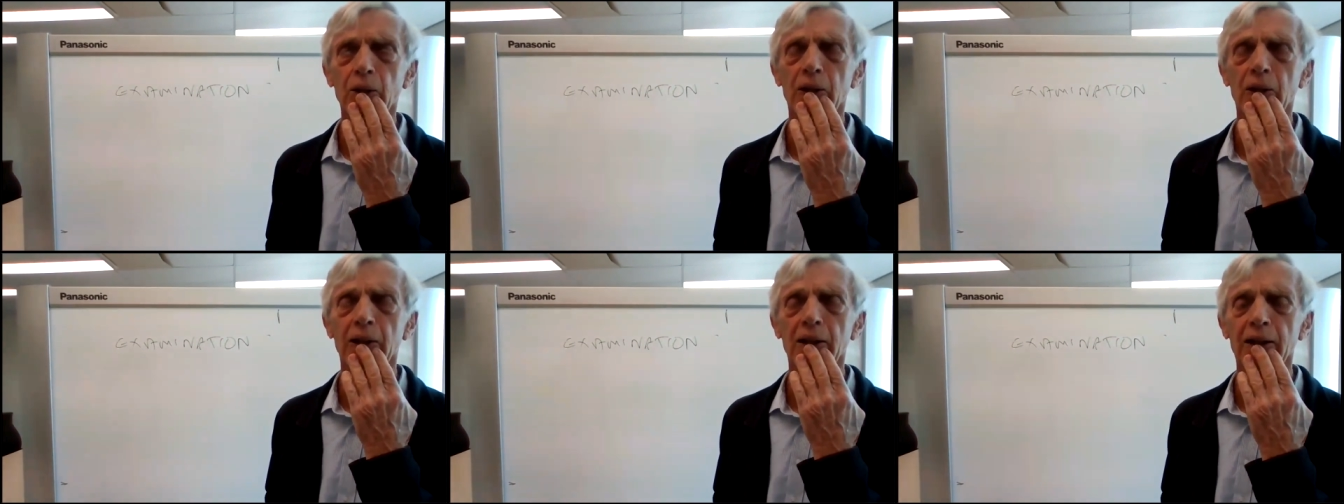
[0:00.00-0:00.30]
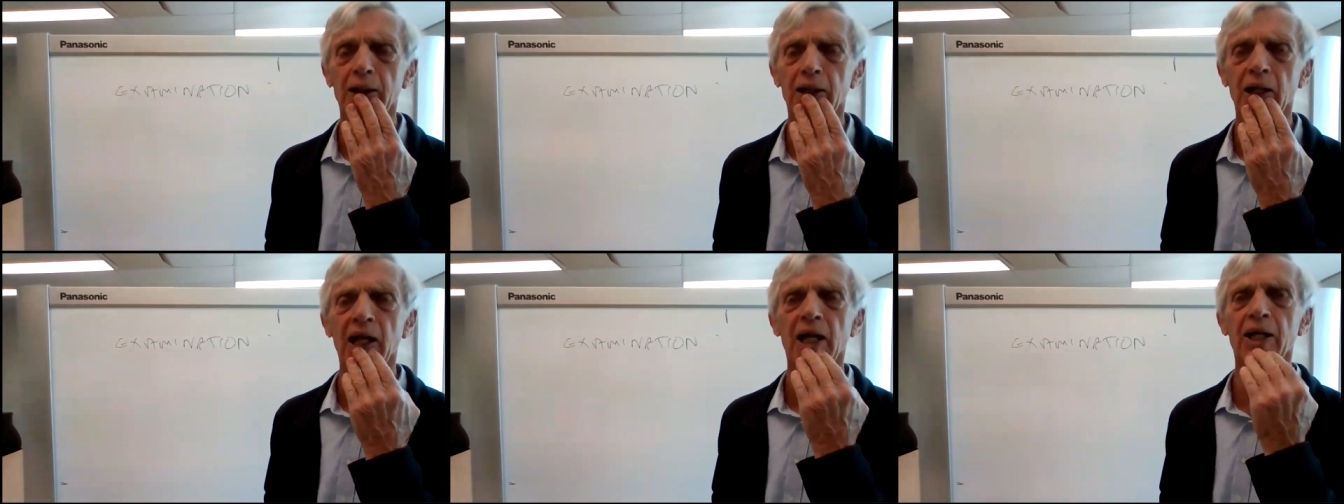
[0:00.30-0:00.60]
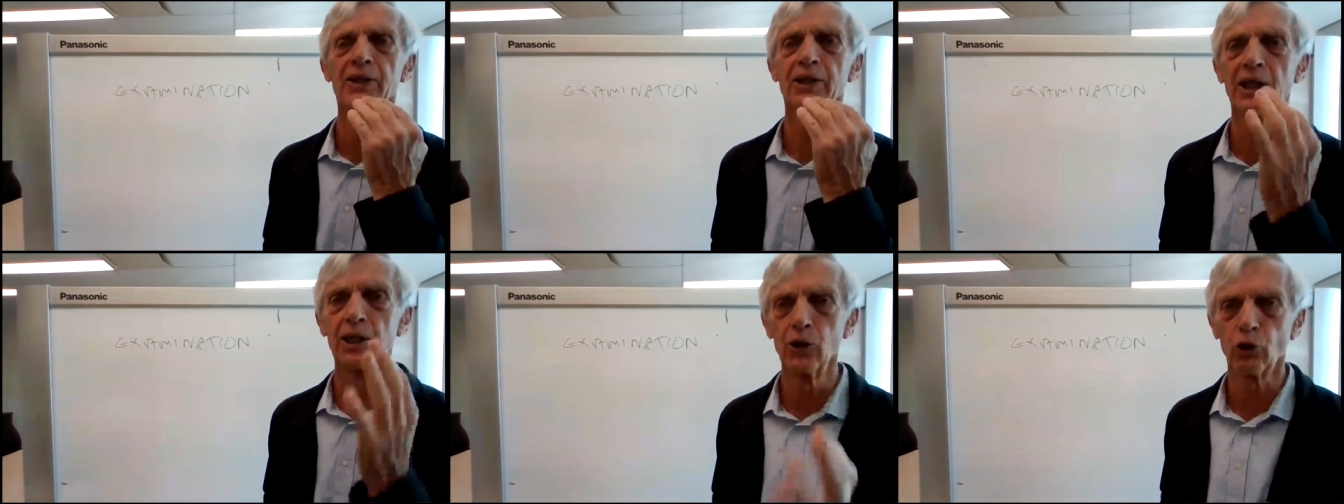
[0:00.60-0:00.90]

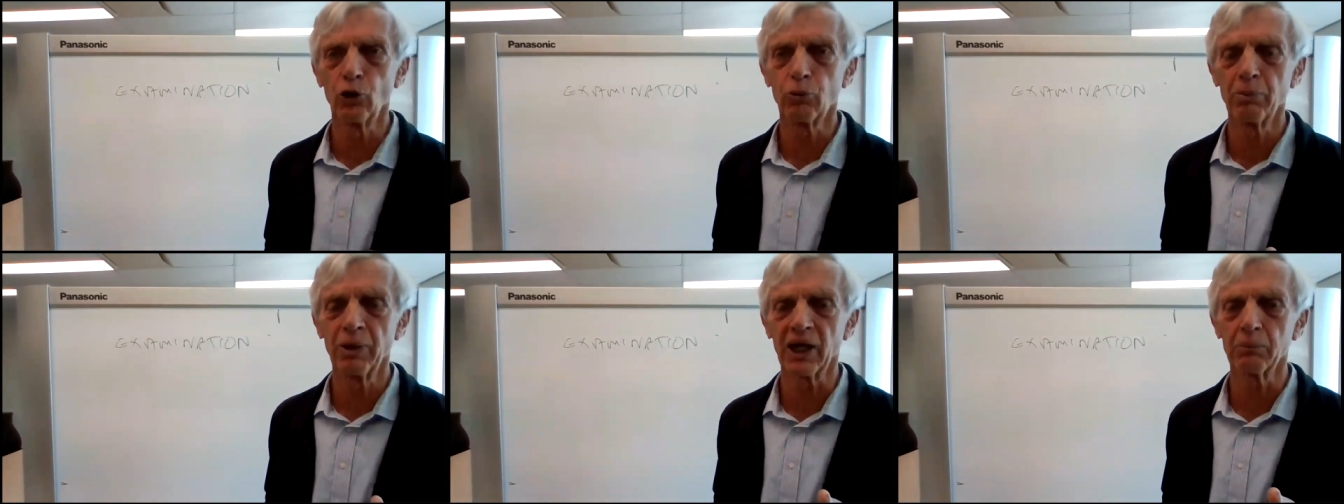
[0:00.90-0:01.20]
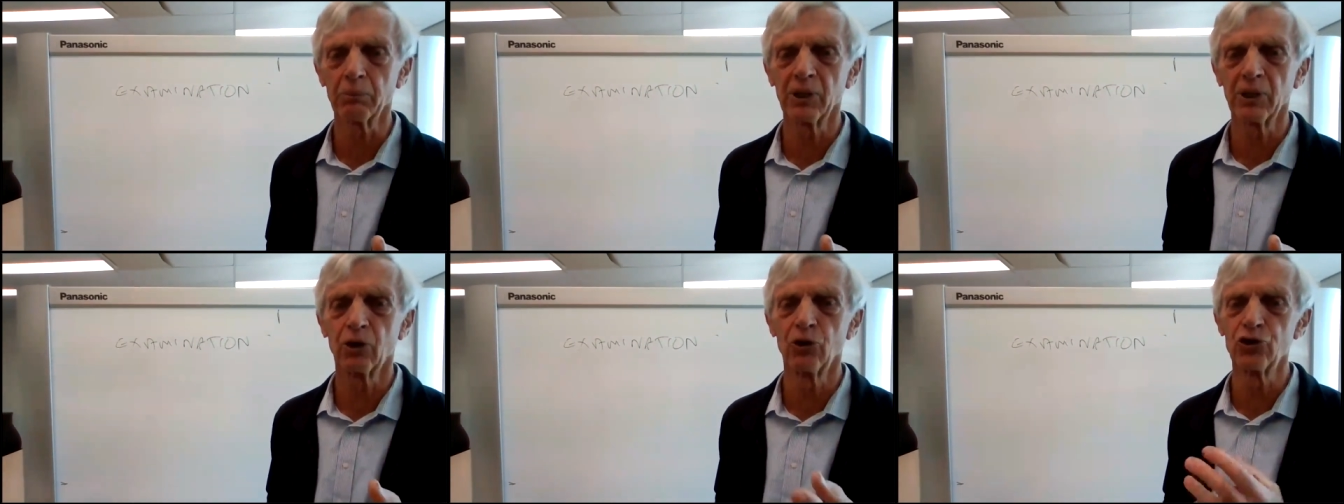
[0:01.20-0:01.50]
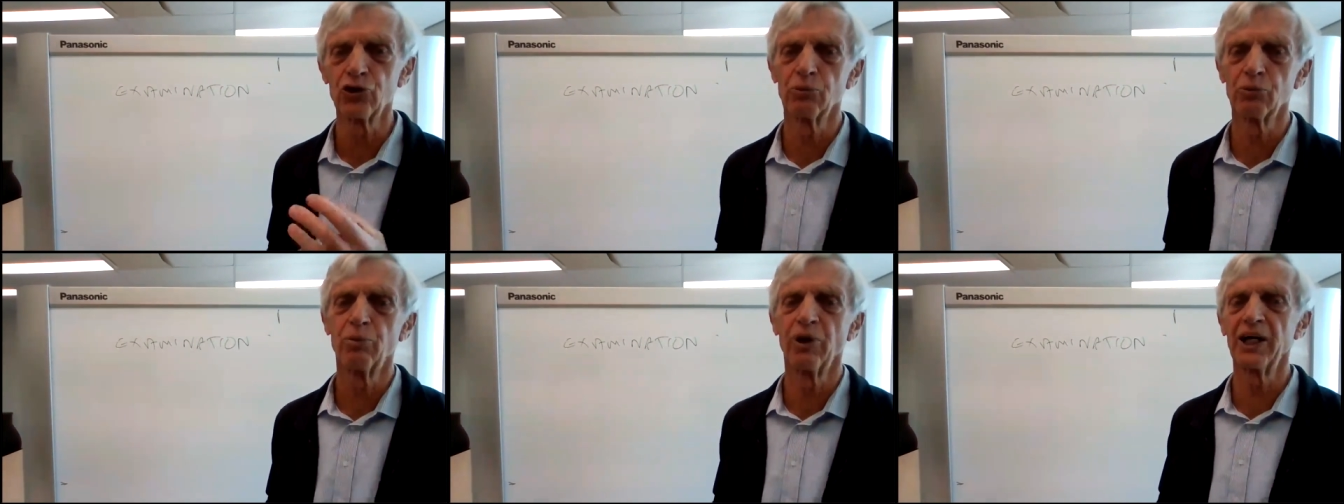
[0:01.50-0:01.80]
calculate it, and then look back
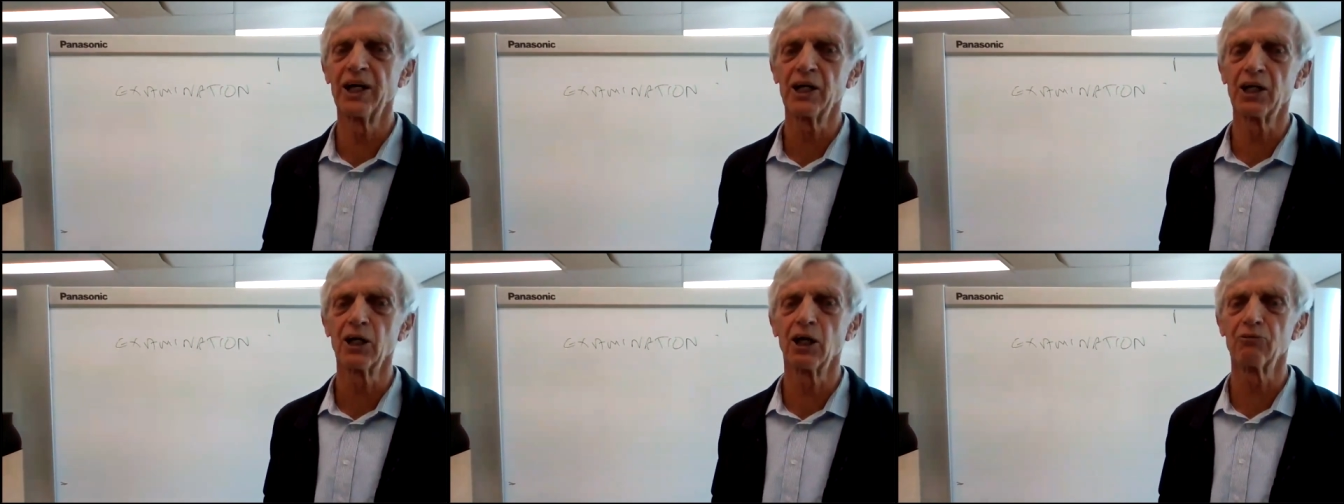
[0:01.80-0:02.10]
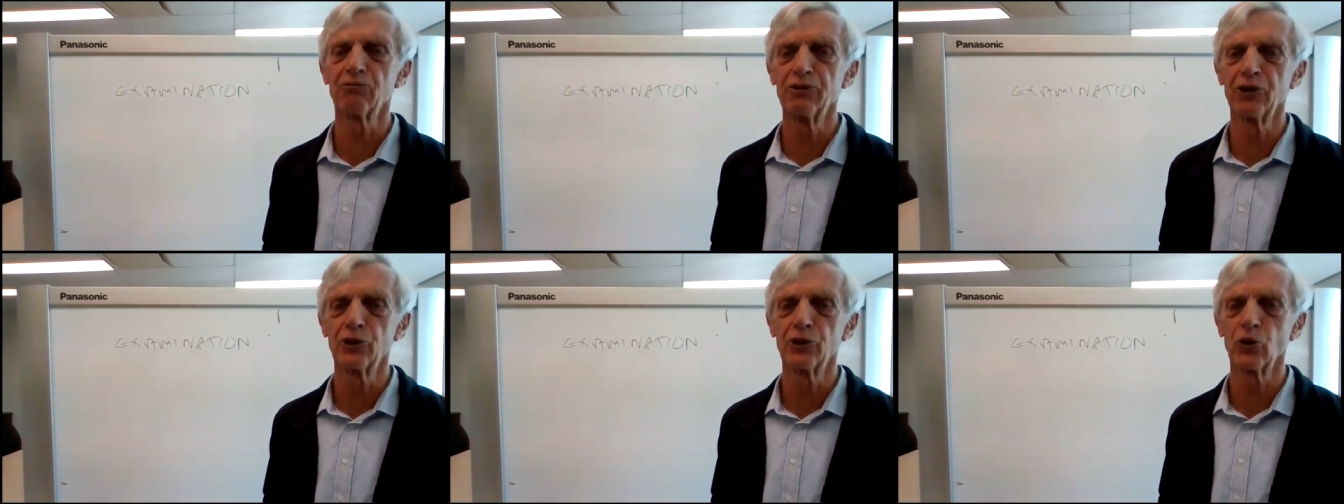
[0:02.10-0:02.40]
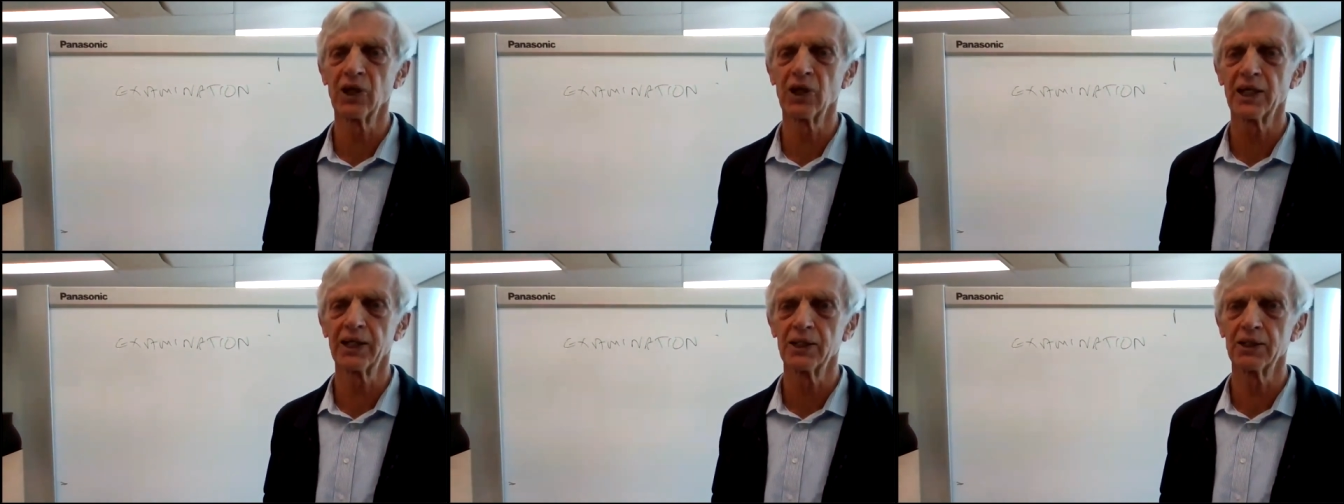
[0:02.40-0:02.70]
because your brain
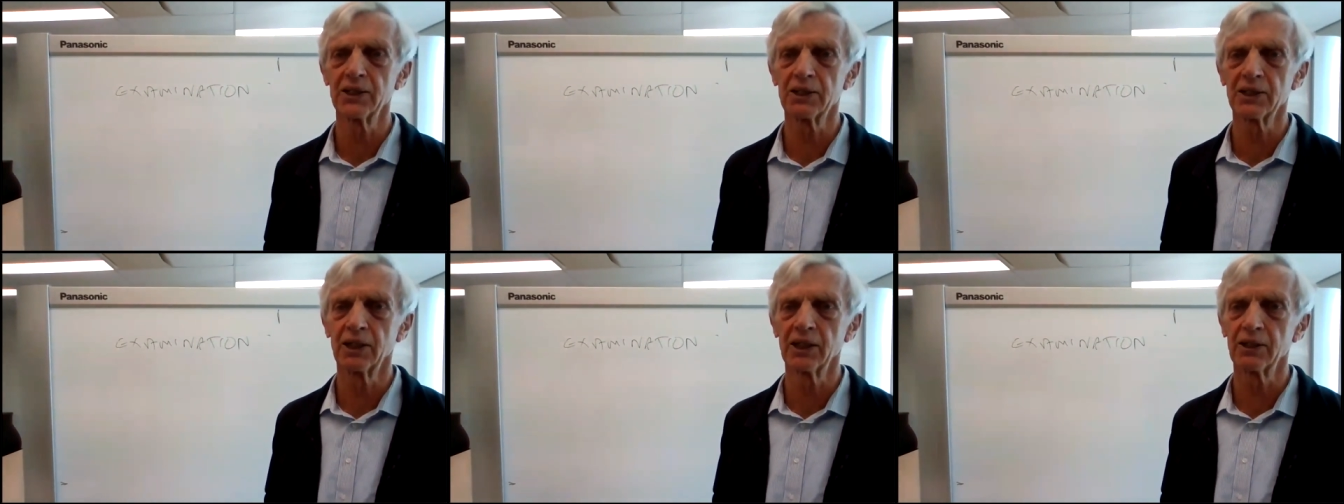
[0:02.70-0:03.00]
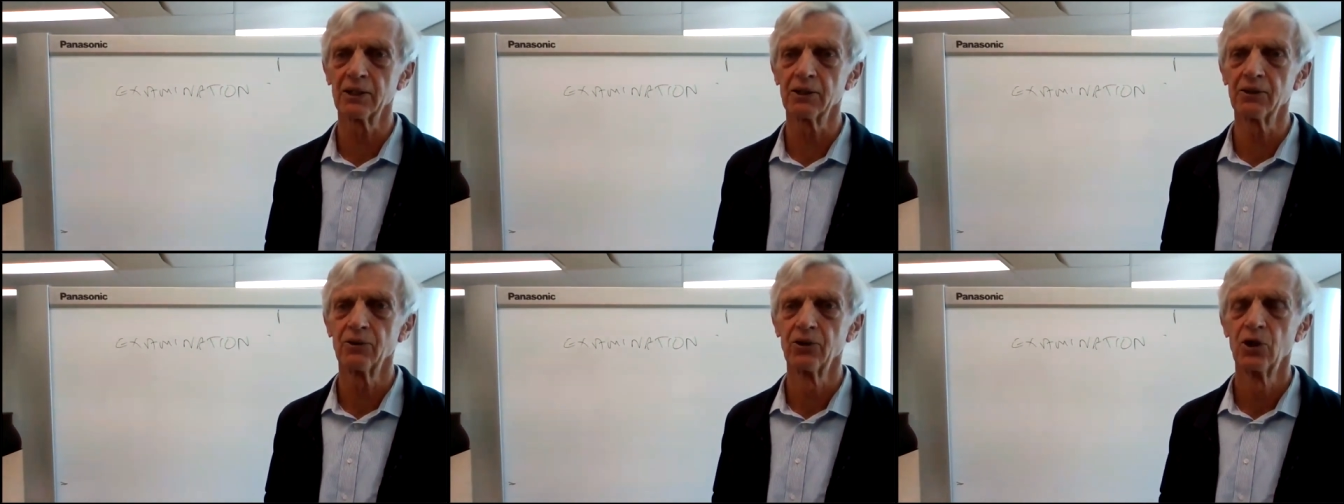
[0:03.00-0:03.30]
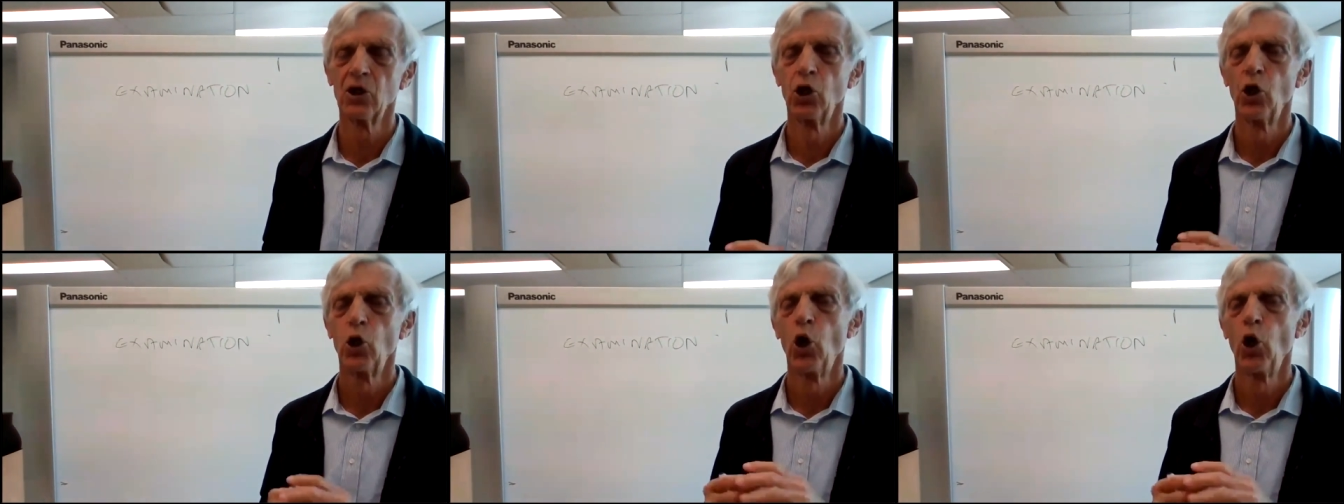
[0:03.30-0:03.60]
can't fit all that in together.